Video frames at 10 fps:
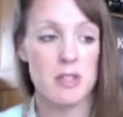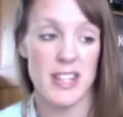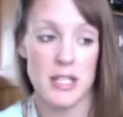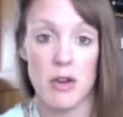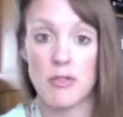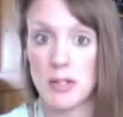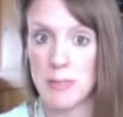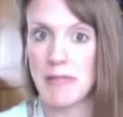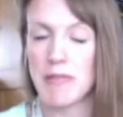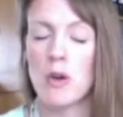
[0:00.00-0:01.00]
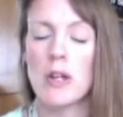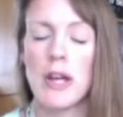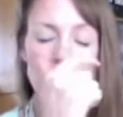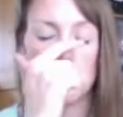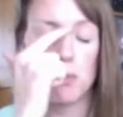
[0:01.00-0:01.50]
This obviously being Roller
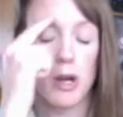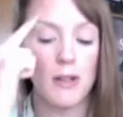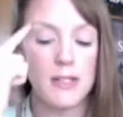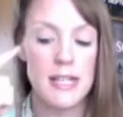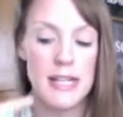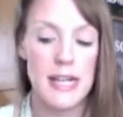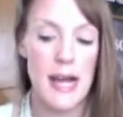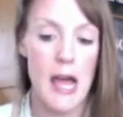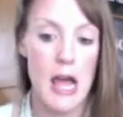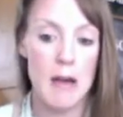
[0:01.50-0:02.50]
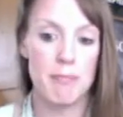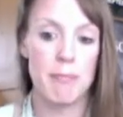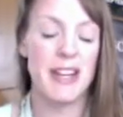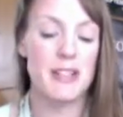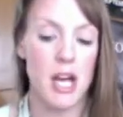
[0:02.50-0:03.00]
Coaster World.
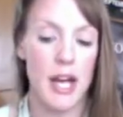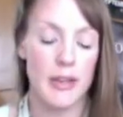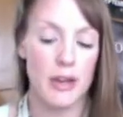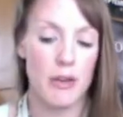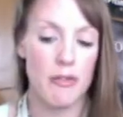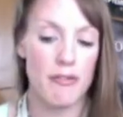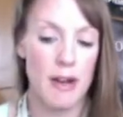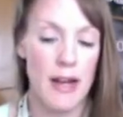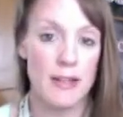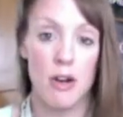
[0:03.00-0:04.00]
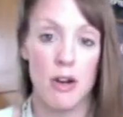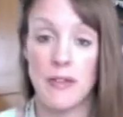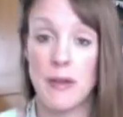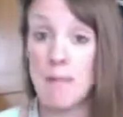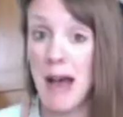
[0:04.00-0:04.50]
Big Tycoon fan on
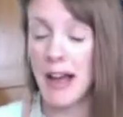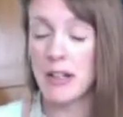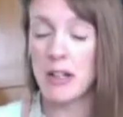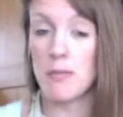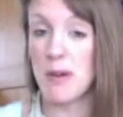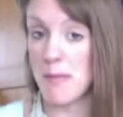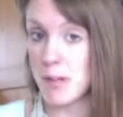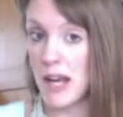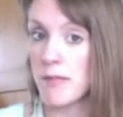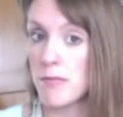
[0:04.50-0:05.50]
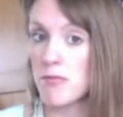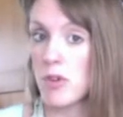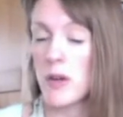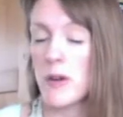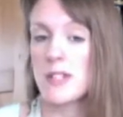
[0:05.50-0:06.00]
the Mac. I play
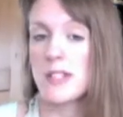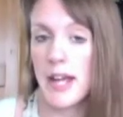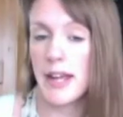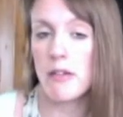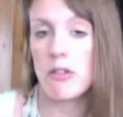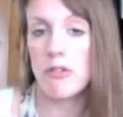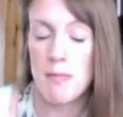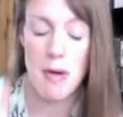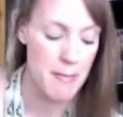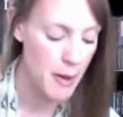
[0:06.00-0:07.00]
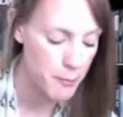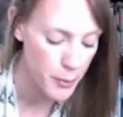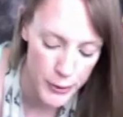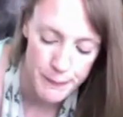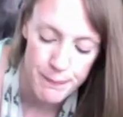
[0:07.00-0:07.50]
Roller Coaster Tycoon 3 on my
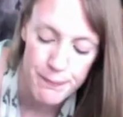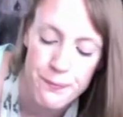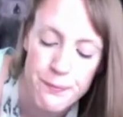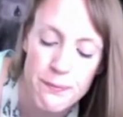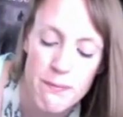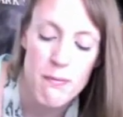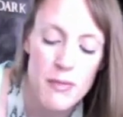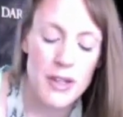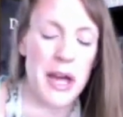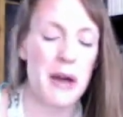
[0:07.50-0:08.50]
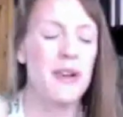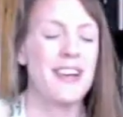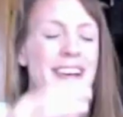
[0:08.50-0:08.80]
MacBook. Now,